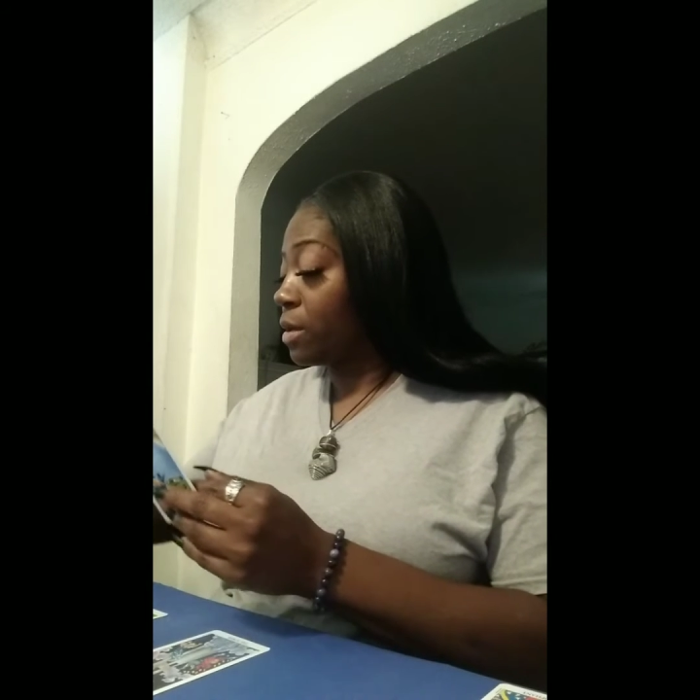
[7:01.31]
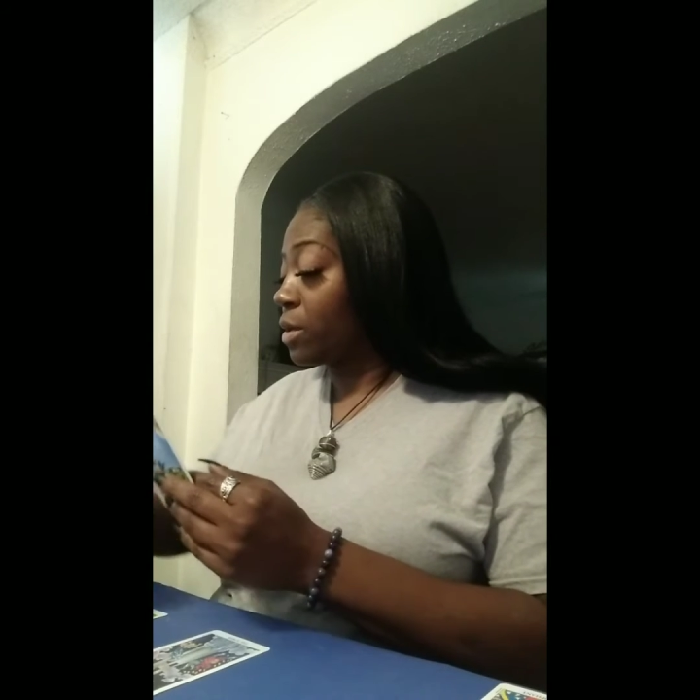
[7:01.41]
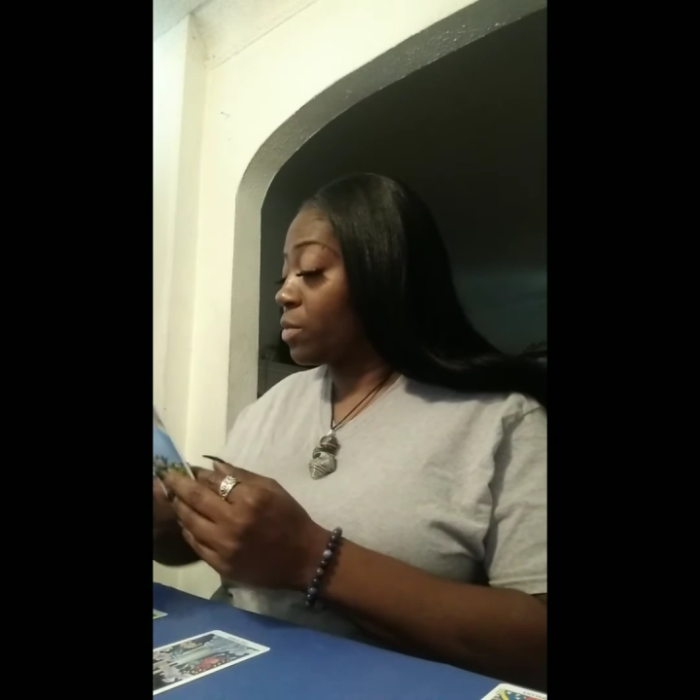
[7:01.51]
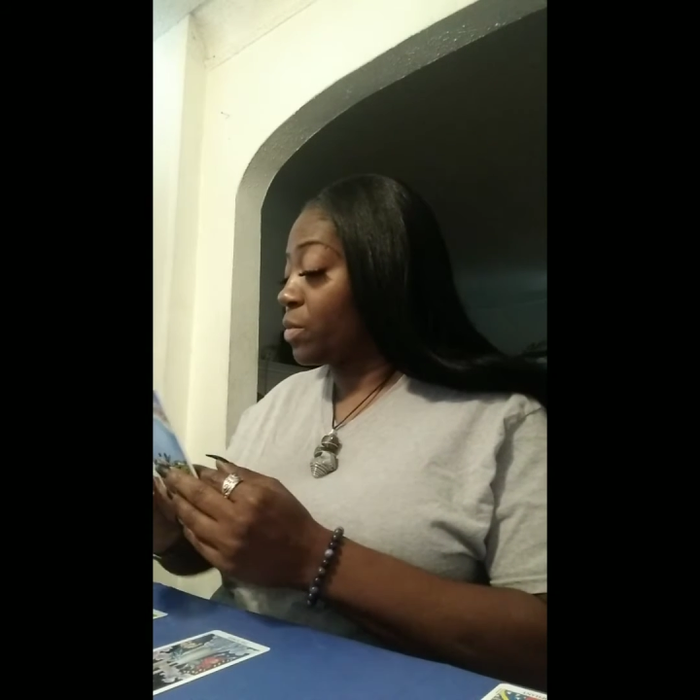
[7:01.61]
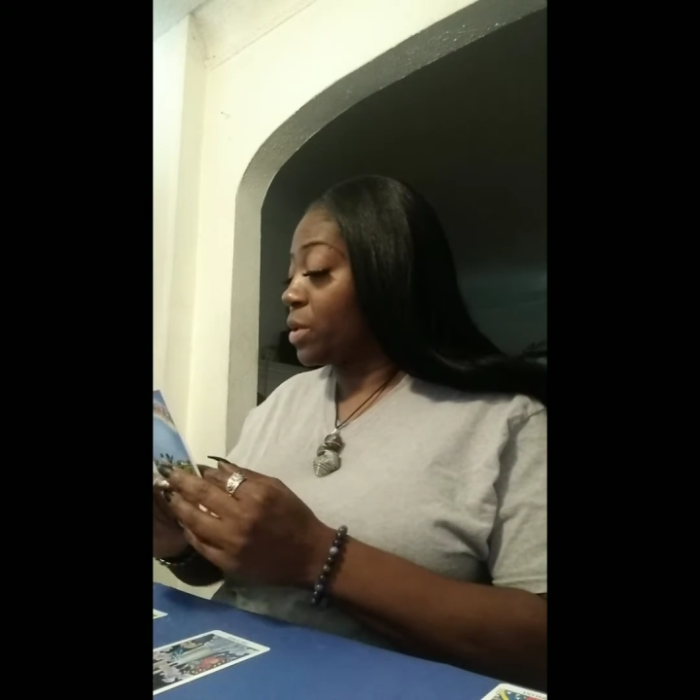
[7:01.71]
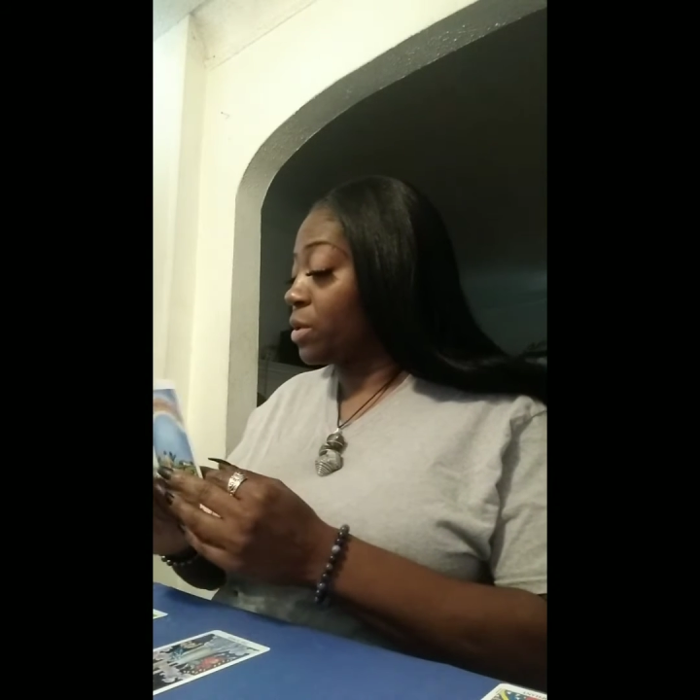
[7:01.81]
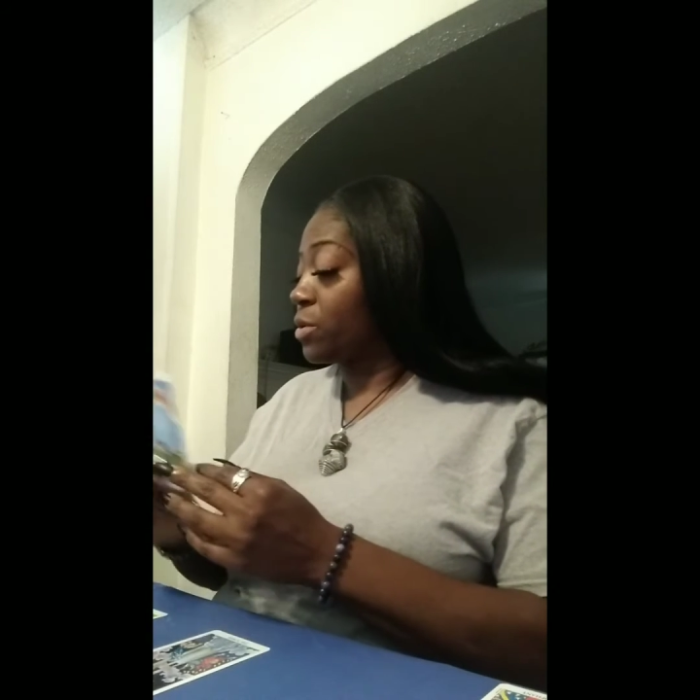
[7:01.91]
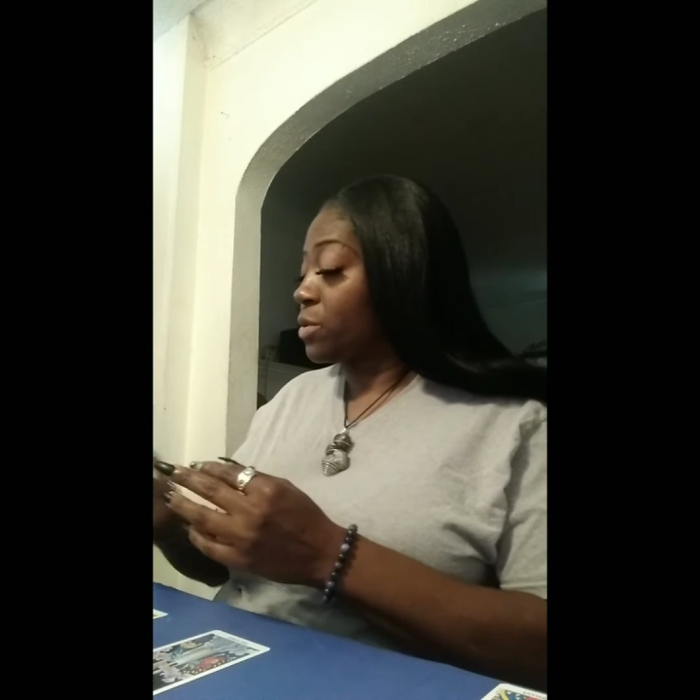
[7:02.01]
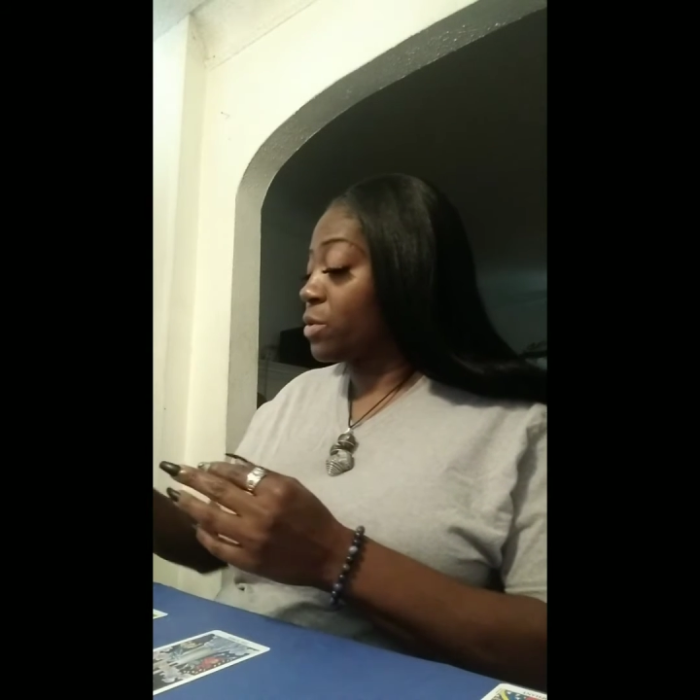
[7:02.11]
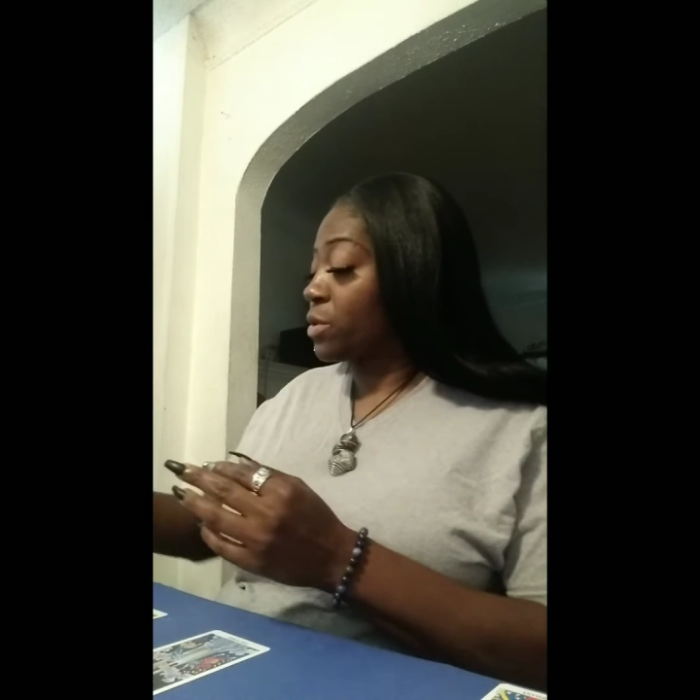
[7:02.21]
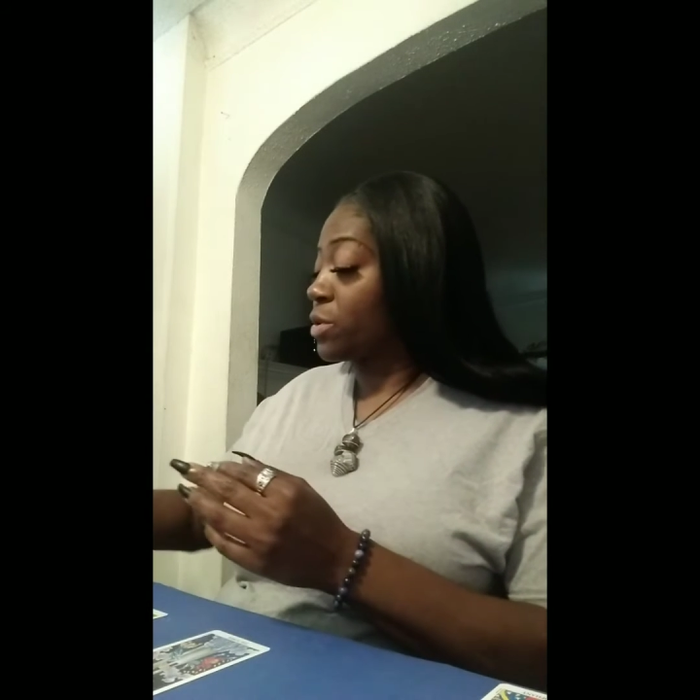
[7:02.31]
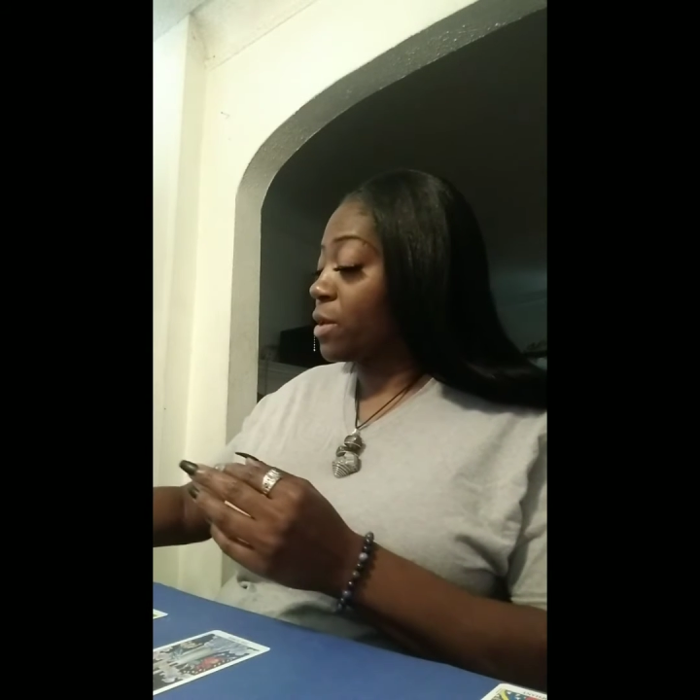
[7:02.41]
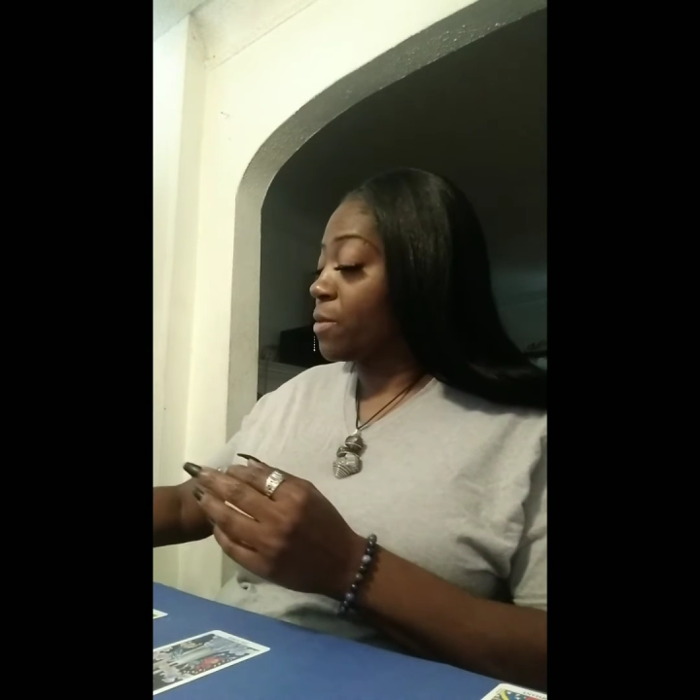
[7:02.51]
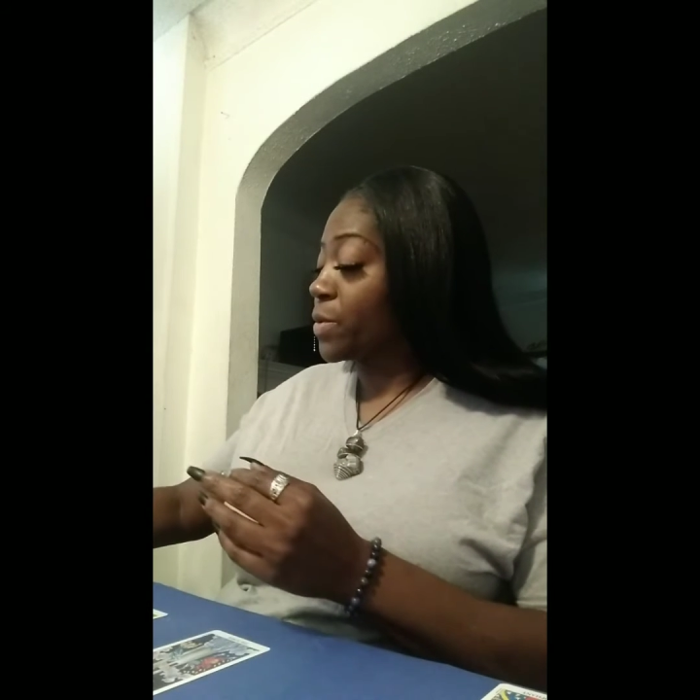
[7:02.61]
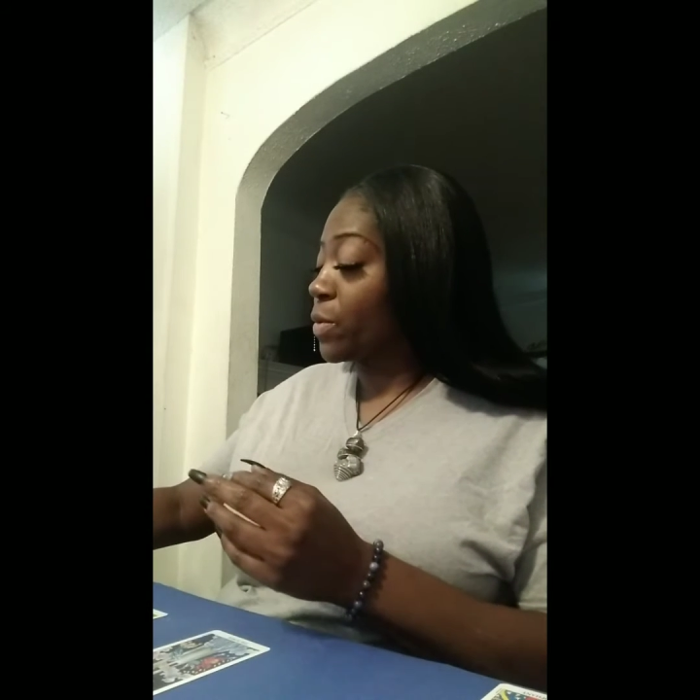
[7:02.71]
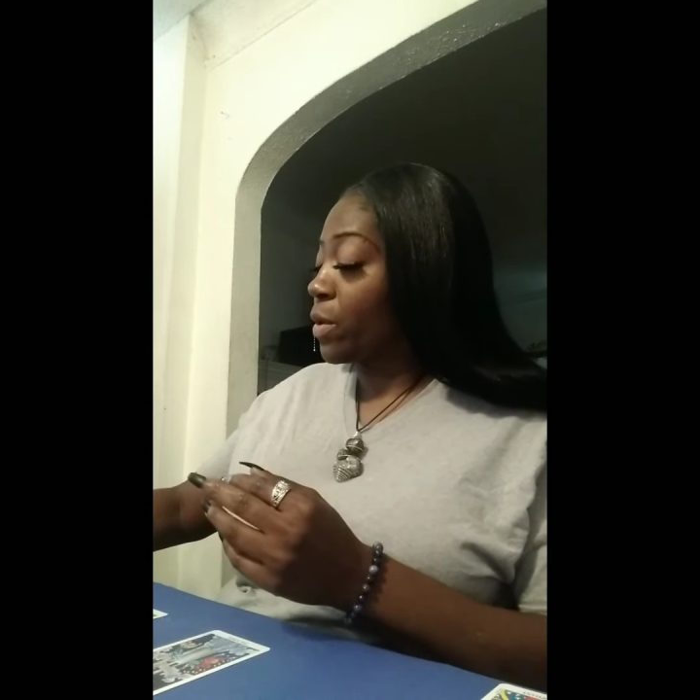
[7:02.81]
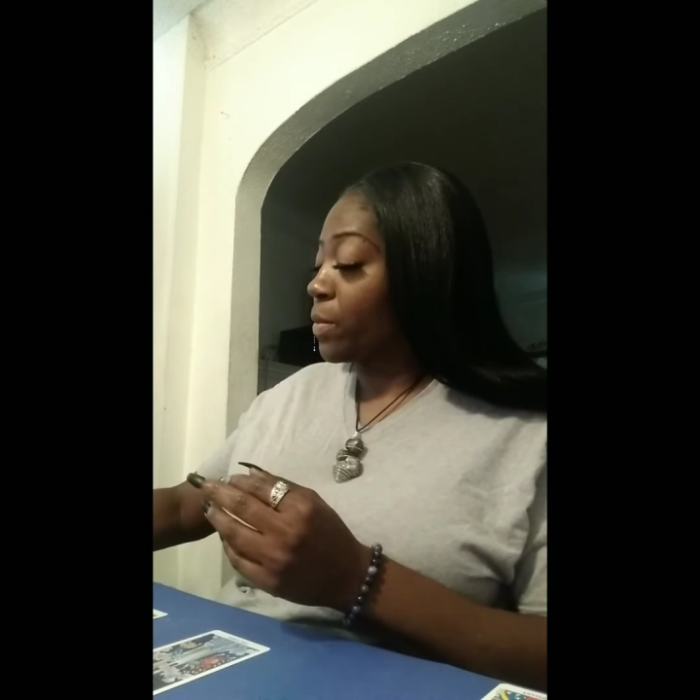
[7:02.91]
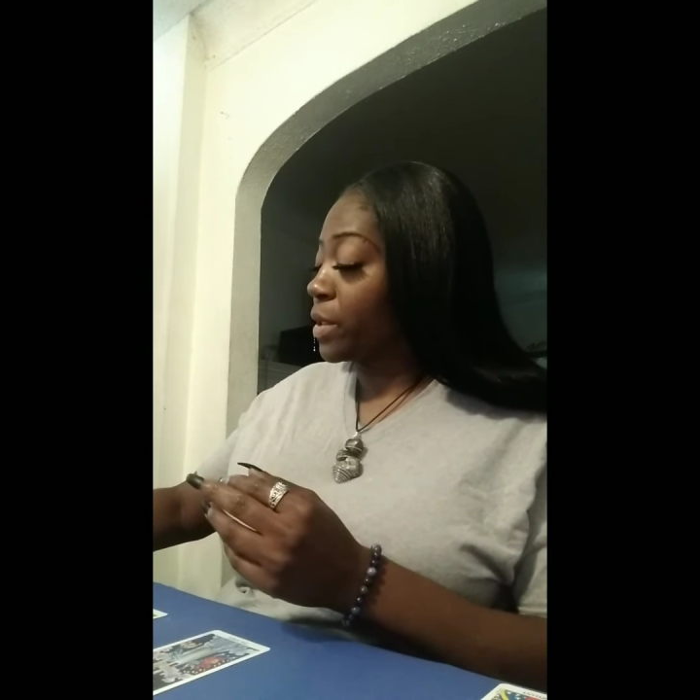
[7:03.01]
Could be yourself, Scorp.